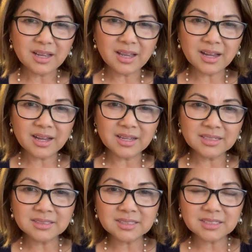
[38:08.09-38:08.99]

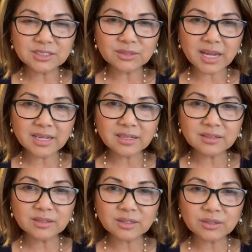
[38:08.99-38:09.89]
and so that I
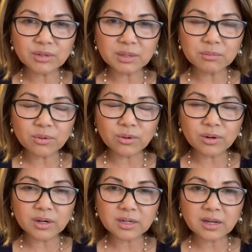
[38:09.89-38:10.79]
can create
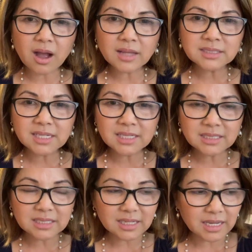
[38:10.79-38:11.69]
more content.